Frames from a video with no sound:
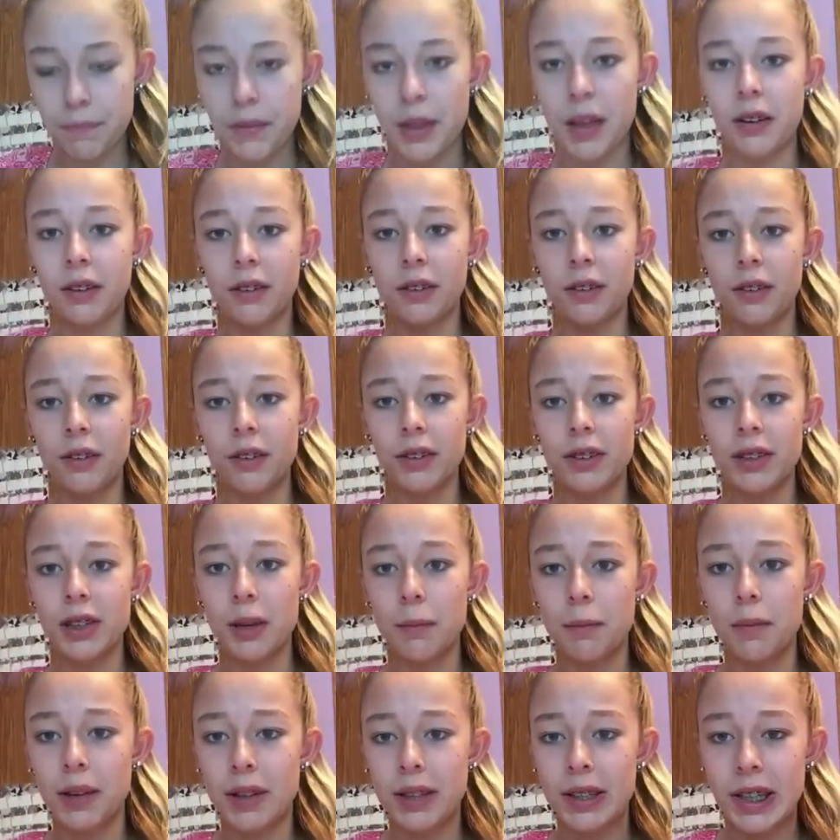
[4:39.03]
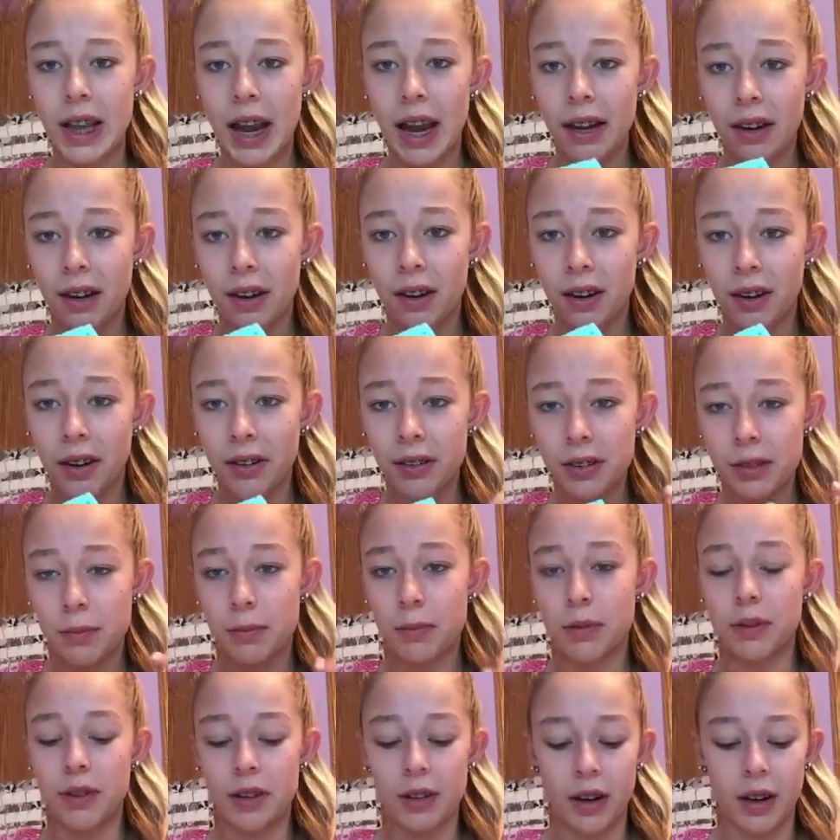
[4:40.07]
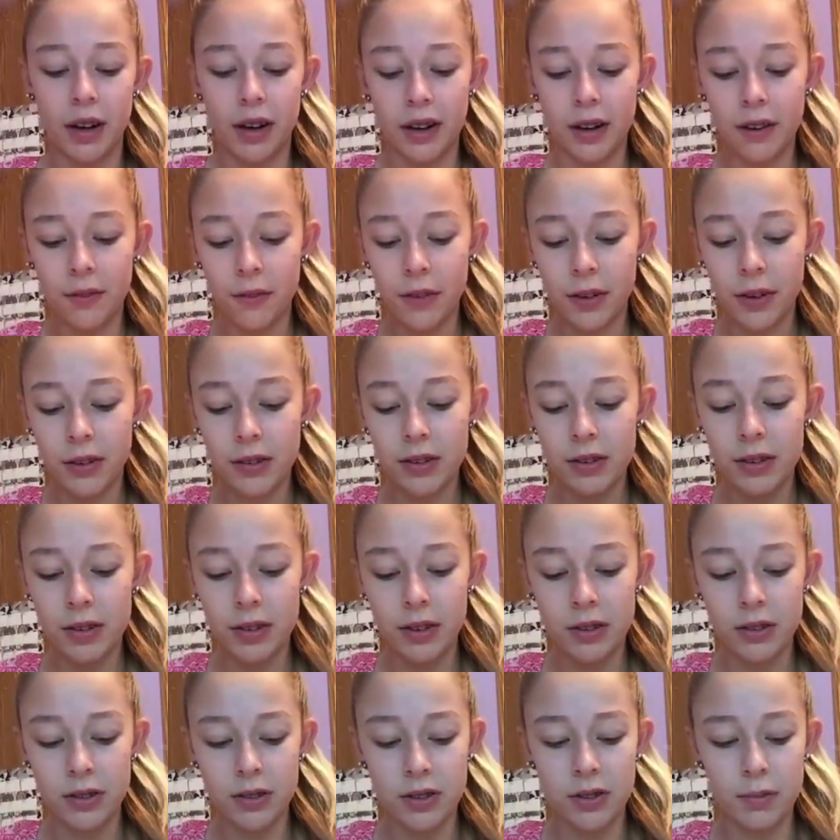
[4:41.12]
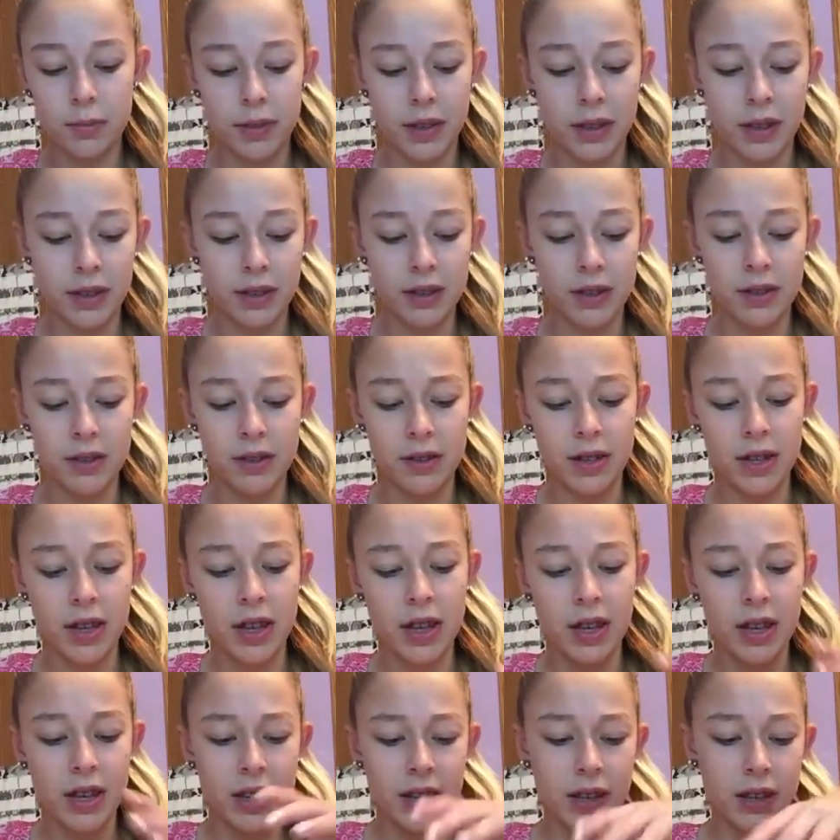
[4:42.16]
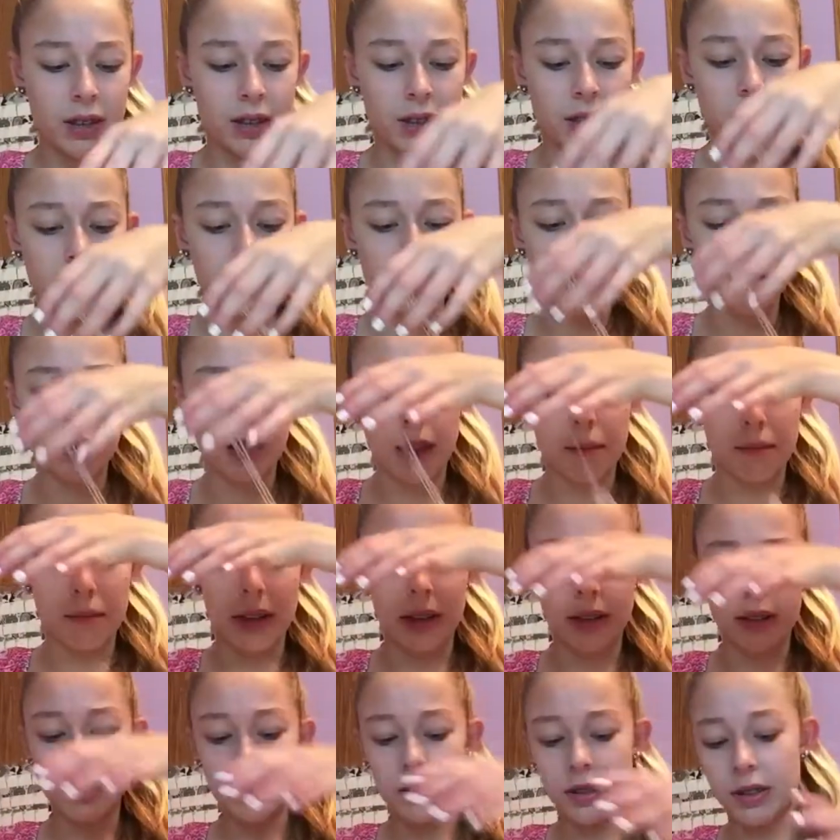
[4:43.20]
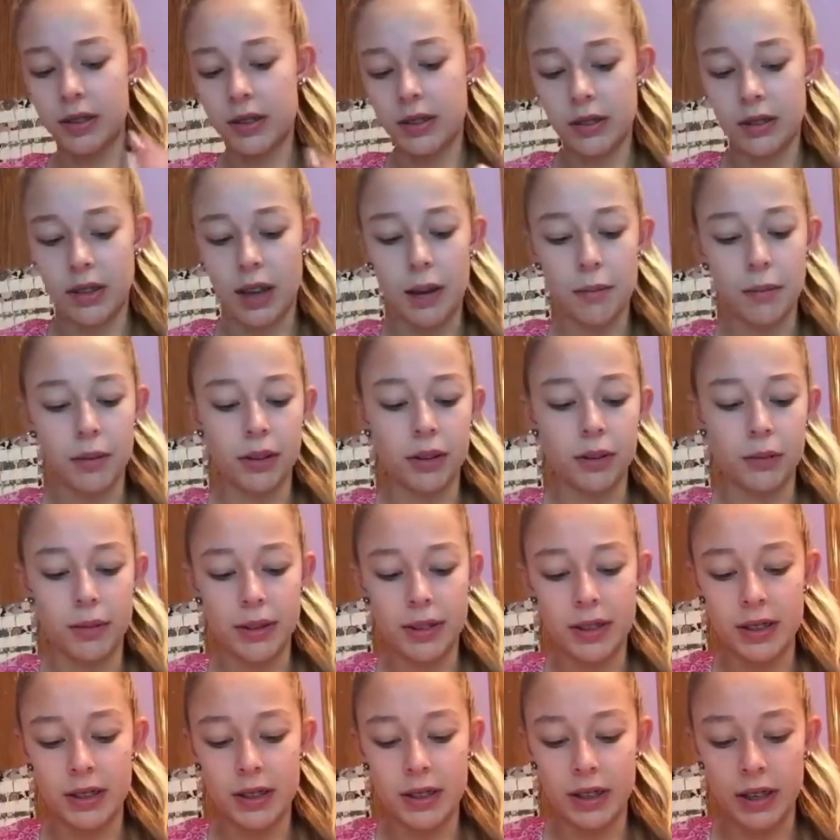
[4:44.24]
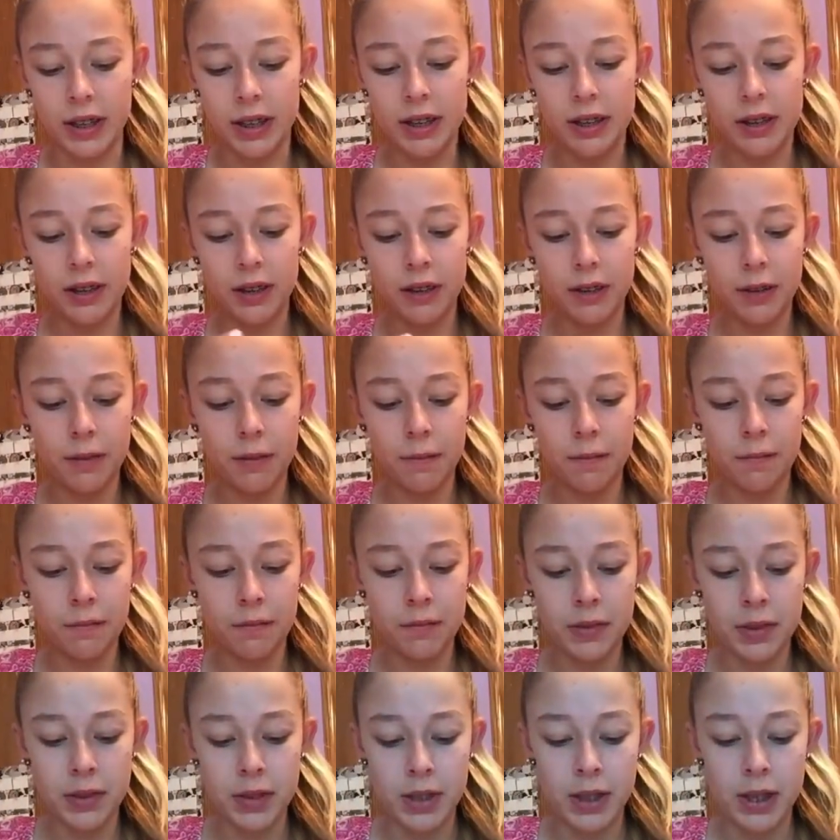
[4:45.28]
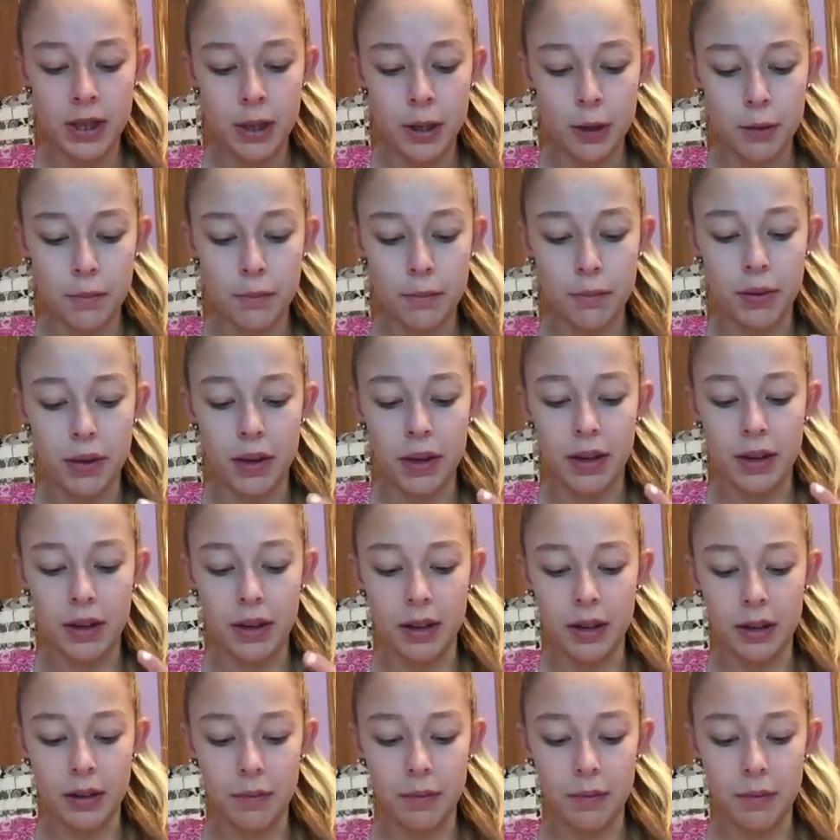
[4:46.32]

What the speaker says: And a little tip, it's kind of hard to put it on at first, just because I made this slime a little bit stickier, but